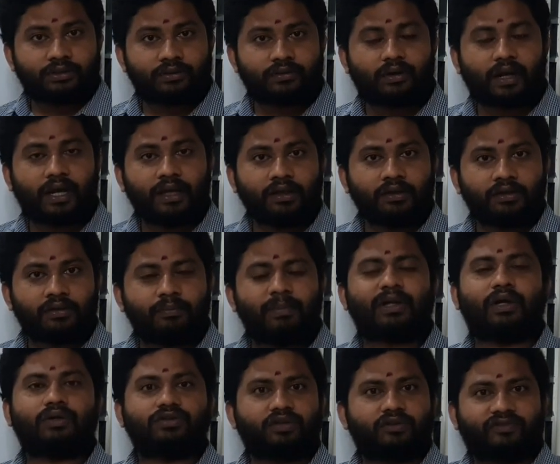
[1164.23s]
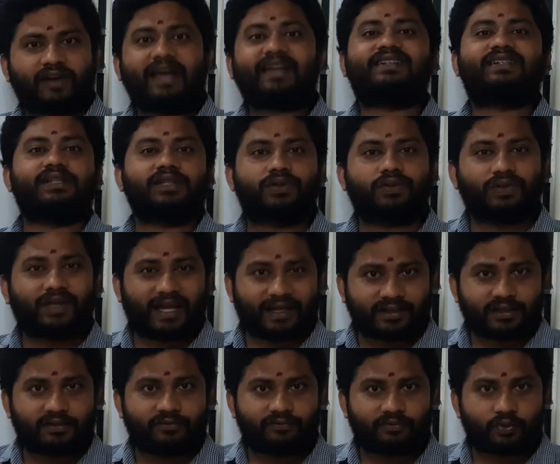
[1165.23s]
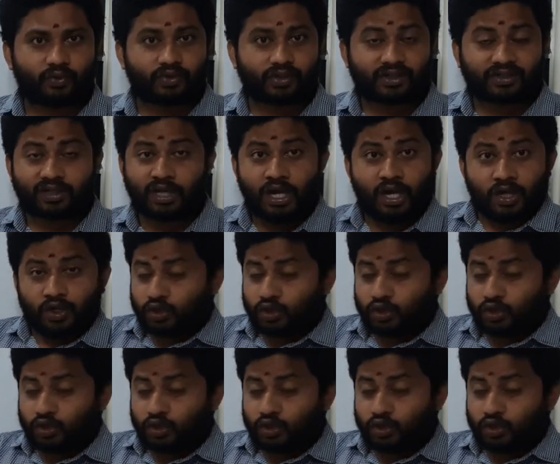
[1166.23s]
right? Because of action reaction forces.